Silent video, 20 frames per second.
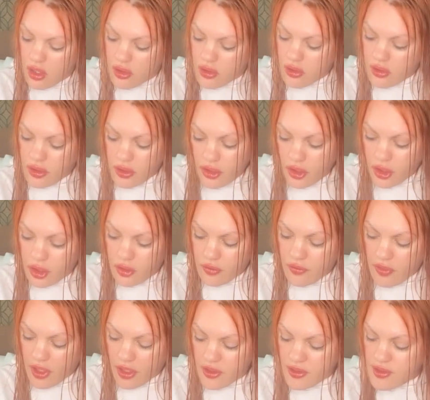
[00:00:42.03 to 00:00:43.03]
Linear
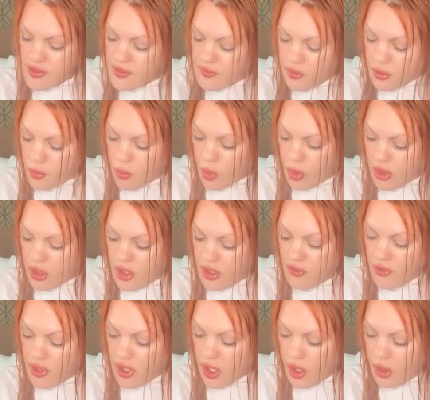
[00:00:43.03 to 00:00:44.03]
vents for more
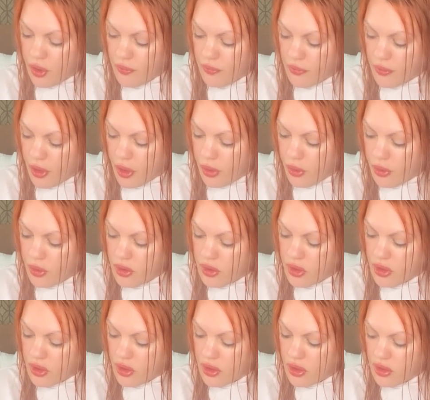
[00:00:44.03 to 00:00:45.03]
even airflow.
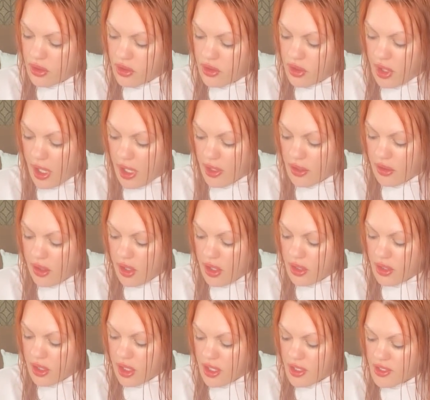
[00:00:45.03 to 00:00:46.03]

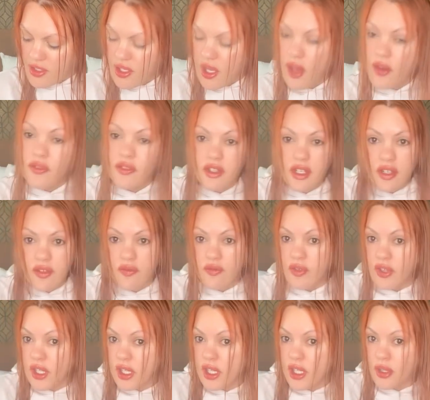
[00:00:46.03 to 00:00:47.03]
Nylon and tufted
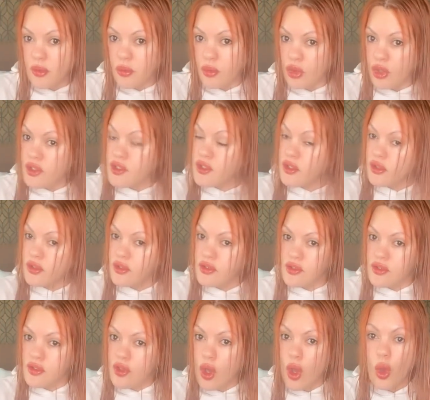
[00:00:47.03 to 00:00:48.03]
vegan
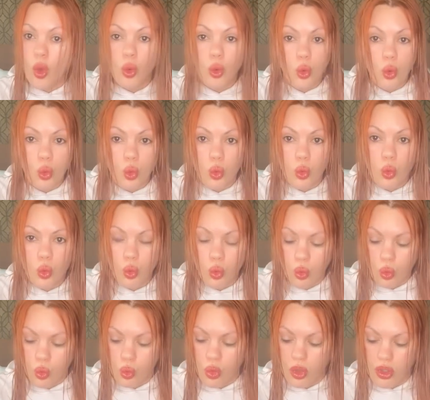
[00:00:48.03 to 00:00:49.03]
bristles. Ooh,
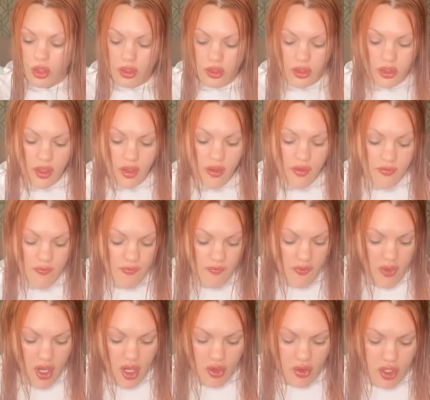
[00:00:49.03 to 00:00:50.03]

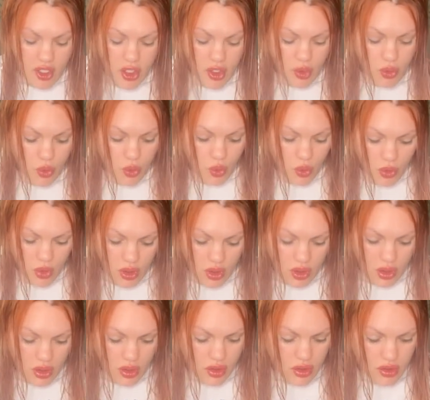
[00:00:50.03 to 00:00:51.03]
very
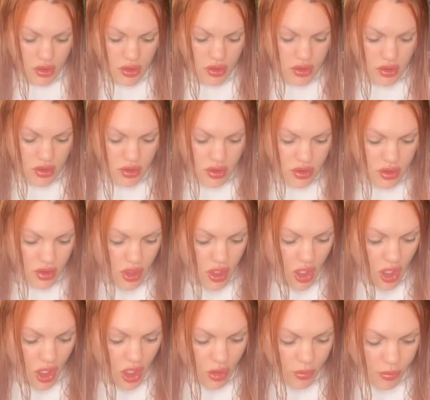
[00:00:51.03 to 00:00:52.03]
cool.
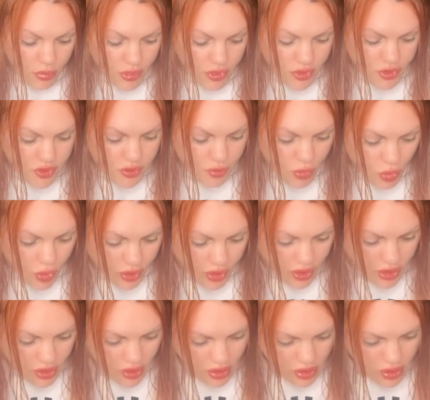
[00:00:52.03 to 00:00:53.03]
Oh, and there's more
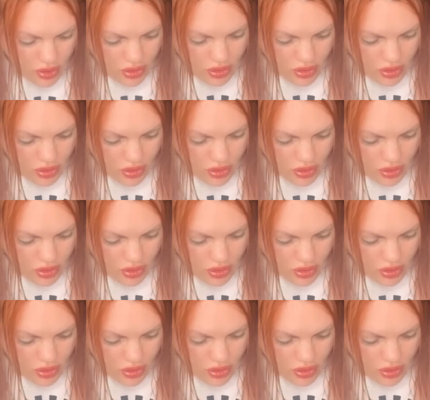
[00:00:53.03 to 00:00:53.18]
here.